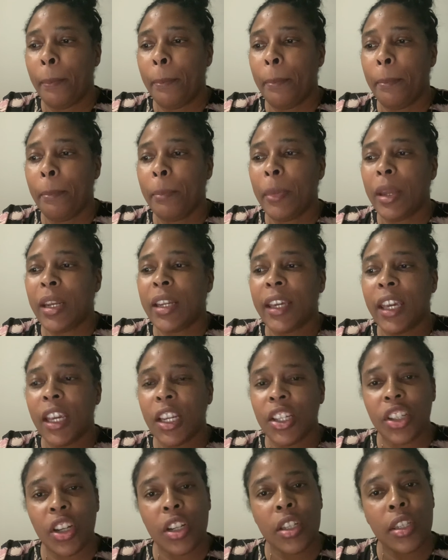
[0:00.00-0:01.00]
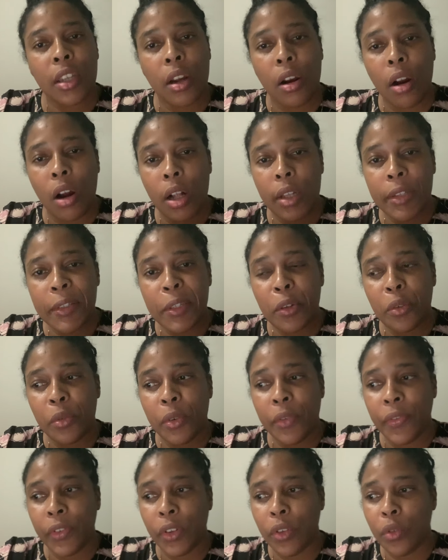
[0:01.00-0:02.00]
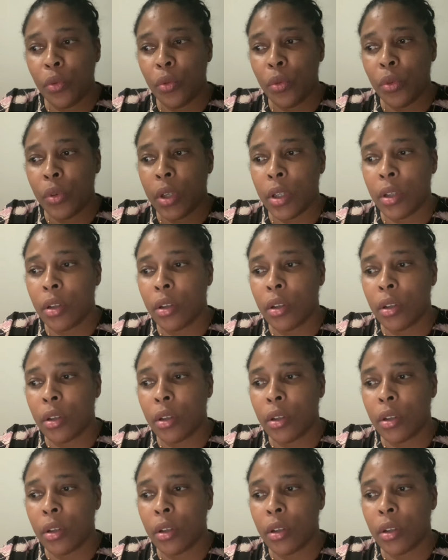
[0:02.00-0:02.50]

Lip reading: Medications are also reviewed,